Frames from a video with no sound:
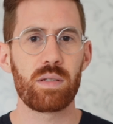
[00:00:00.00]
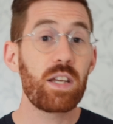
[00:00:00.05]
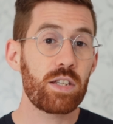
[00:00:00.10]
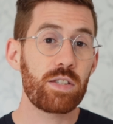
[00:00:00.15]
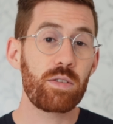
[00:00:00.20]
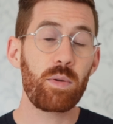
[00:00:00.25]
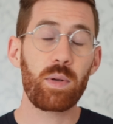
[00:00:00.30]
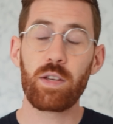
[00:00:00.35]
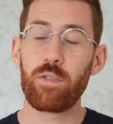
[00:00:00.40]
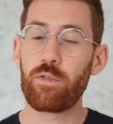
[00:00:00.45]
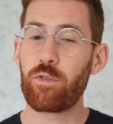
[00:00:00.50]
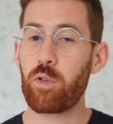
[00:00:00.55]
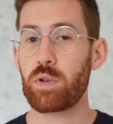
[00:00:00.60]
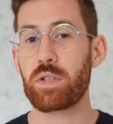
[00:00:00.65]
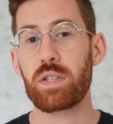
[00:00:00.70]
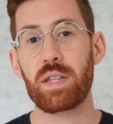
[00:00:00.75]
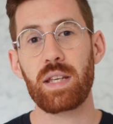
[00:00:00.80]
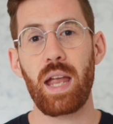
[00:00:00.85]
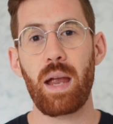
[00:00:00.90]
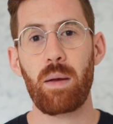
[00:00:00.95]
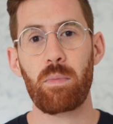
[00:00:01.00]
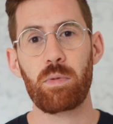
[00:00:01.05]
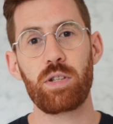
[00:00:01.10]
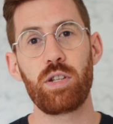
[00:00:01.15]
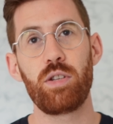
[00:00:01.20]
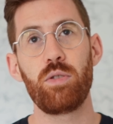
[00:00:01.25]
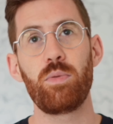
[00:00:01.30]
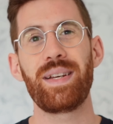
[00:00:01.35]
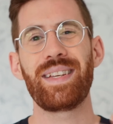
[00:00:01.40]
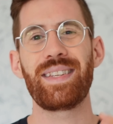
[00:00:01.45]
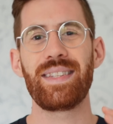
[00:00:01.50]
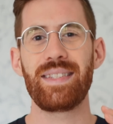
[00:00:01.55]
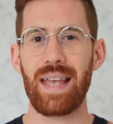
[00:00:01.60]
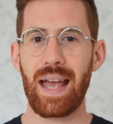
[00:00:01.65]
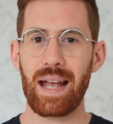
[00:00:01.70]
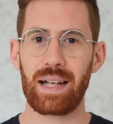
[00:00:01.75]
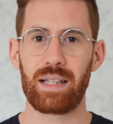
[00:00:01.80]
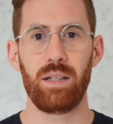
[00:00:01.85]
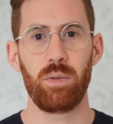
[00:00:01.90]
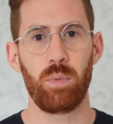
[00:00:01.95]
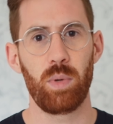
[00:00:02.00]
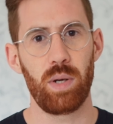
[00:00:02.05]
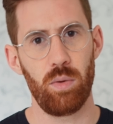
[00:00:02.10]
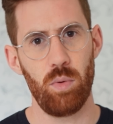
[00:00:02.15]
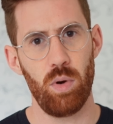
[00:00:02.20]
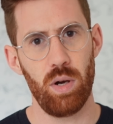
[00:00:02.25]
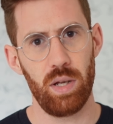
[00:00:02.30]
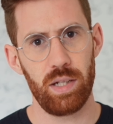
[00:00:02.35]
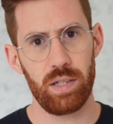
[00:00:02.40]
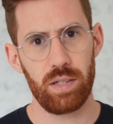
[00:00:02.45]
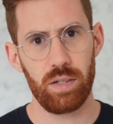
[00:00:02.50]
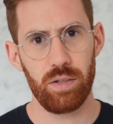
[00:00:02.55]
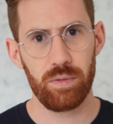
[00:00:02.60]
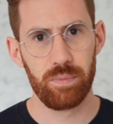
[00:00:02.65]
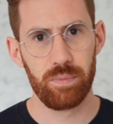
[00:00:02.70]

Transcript: just so I can force the camera to do exactly what I want it to.